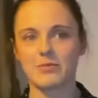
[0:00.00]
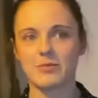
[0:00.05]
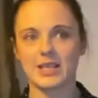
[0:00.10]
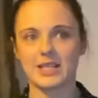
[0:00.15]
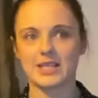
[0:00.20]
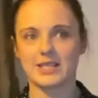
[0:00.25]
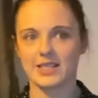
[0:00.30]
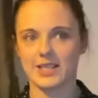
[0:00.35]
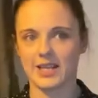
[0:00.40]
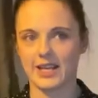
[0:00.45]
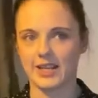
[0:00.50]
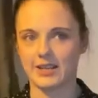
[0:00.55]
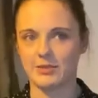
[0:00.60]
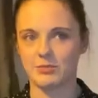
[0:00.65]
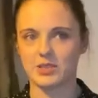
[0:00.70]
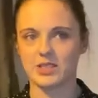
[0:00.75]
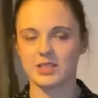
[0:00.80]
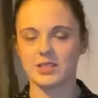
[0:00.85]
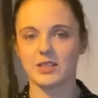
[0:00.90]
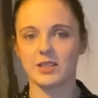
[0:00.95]
main
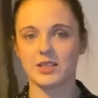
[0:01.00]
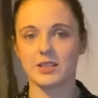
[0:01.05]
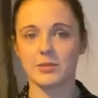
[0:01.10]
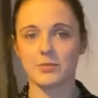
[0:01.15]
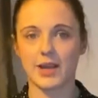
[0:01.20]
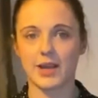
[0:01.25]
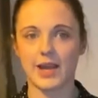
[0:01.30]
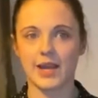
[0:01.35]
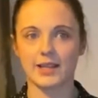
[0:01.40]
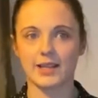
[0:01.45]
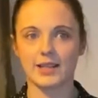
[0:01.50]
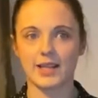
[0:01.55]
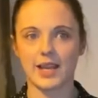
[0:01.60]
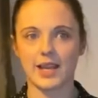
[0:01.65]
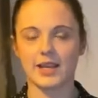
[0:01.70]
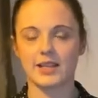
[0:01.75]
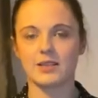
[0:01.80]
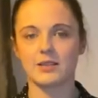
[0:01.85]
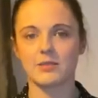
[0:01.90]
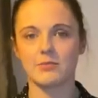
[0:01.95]
types: command
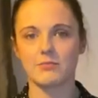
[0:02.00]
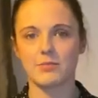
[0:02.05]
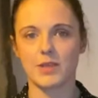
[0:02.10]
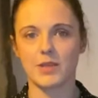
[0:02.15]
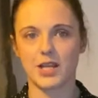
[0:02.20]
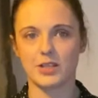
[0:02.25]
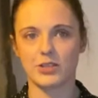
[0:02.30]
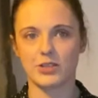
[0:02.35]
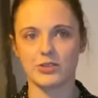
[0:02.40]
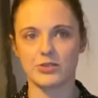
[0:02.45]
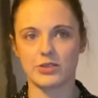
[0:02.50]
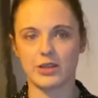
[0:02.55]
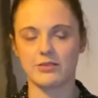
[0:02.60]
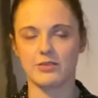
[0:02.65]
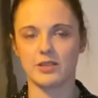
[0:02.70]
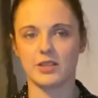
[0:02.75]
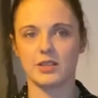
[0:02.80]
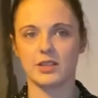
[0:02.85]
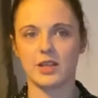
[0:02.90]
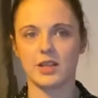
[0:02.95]
line, menu
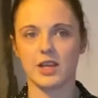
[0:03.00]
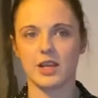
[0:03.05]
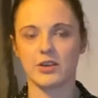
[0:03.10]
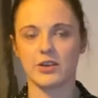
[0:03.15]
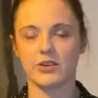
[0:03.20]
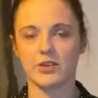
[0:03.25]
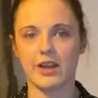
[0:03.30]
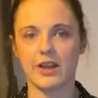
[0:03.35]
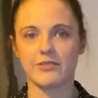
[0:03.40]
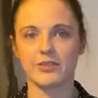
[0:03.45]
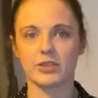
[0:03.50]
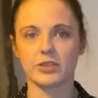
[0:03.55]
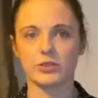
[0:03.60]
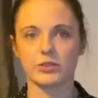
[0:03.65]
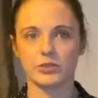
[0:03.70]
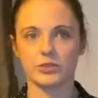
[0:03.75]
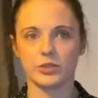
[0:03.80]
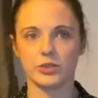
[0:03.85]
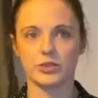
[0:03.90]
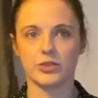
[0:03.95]
driven and graphical
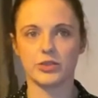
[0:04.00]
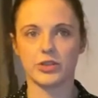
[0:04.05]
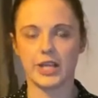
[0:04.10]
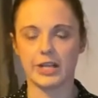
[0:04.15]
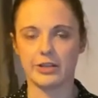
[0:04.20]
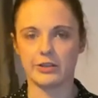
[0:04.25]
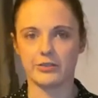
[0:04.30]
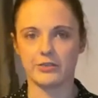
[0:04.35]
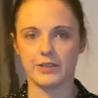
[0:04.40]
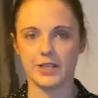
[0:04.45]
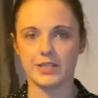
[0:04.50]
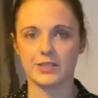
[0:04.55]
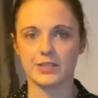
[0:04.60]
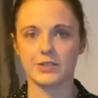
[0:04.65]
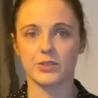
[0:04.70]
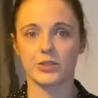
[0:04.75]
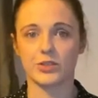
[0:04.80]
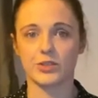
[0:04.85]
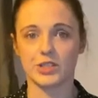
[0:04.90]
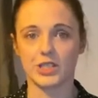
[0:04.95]
user interface
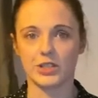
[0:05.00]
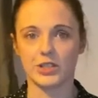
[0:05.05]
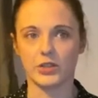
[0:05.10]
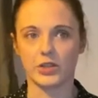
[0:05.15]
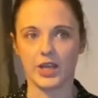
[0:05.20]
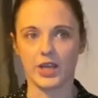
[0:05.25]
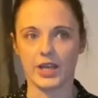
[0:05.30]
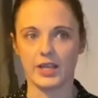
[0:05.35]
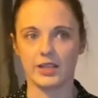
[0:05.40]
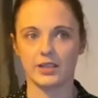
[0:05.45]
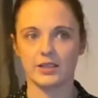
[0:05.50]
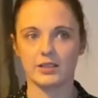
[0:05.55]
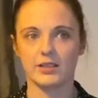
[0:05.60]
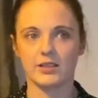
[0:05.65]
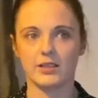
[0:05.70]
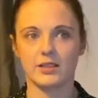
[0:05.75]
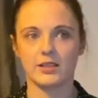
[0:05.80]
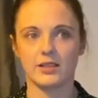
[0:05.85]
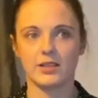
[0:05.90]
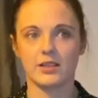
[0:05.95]
or GUI.
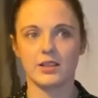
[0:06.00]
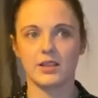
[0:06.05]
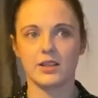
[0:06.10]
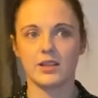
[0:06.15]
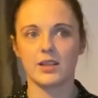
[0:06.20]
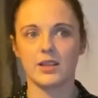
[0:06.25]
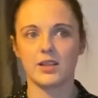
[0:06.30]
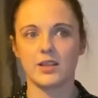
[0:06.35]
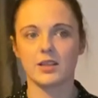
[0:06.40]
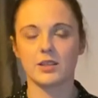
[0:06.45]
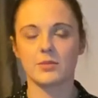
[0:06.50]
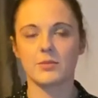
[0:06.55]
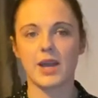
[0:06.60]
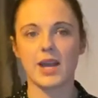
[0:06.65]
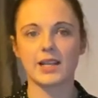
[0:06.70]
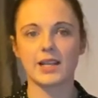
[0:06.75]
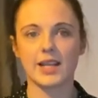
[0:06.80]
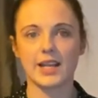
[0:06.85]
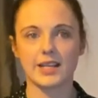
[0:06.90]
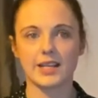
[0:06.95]

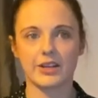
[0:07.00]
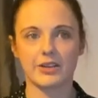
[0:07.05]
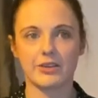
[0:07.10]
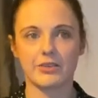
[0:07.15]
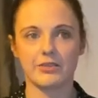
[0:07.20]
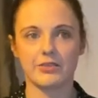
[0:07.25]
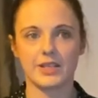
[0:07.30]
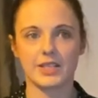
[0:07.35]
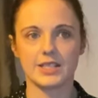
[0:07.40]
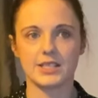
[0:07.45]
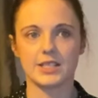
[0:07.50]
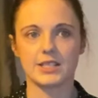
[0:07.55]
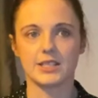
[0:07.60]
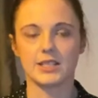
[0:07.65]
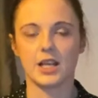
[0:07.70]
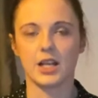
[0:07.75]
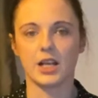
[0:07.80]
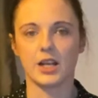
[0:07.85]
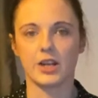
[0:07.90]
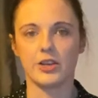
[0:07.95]
Command line interfaces
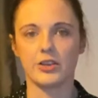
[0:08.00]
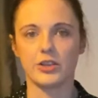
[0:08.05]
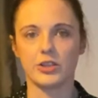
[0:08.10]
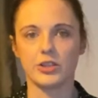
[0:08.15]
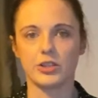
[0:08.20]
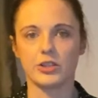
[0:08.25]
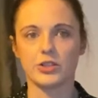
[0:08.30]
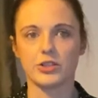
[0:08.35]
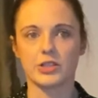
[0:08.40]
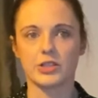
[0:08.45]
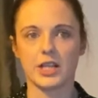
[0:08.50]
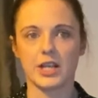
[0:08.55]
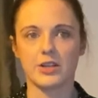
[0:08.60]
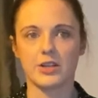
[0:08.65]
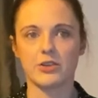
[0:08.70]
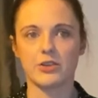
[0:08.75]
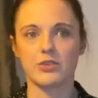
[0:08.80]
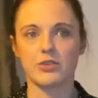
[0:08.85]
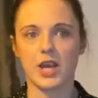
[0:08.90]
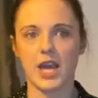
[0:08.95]
allow the user to
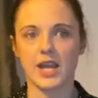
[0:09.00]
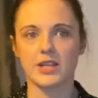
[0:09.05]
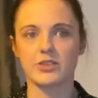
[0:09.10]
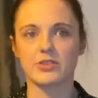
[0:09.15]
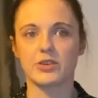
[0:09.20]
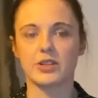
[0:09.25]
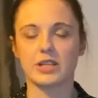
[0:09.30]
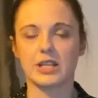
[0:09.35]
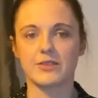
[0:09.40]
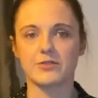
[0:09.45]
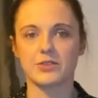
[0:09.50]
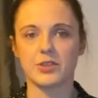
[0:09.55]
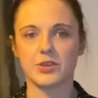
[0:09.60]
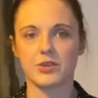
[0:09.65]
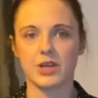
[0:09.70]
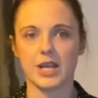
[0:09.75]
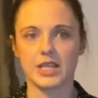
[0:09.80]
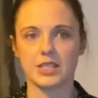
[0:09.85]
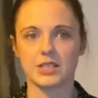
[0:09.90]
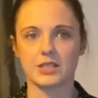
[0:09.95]
interact or give
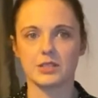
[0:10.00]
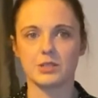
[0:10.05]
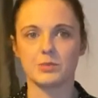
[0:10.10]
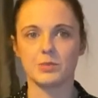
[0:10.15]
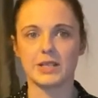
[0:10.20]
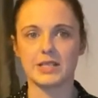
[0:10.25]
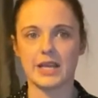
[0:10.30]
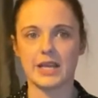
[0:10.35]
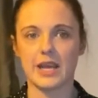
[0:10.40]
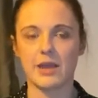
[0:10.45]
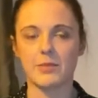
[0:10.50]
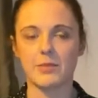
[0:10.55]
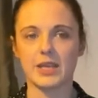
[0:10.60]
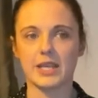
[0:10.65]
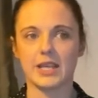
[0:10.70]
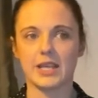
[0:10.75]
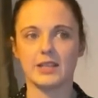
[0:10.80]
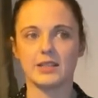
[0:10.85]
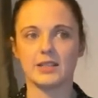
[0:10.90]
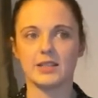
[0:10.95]
directions by typing
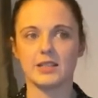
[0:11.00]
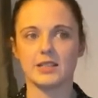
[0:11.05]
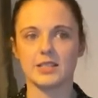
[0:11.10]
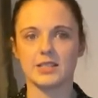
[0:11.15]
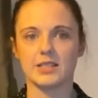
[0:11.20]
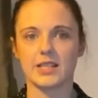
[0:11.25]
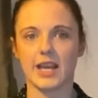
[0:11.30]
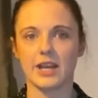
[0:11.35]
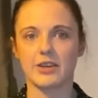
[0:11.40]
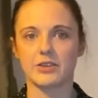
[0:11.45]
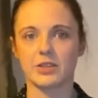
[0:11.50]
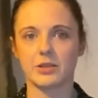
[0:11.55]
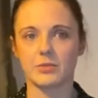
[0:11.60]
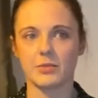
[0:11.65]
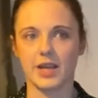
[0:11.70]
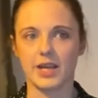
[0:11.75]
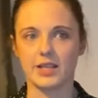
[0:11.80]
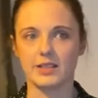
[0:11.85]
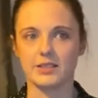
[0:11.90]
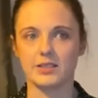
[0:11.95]
in the desired
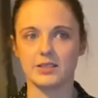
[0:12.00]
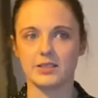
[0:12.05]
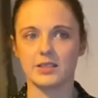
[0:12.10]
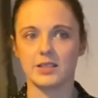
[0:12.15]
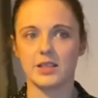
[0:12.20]
commands.